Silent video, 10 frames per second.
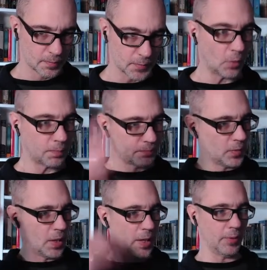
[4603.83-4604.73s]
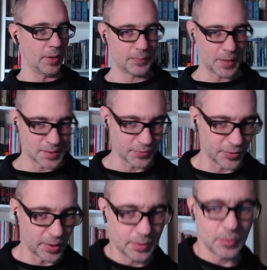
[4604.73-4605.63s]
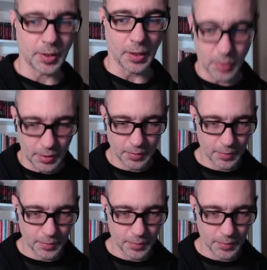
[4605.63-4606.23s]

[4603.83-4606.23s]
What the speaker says: Oh, anyway, that's the fight. Okay, great.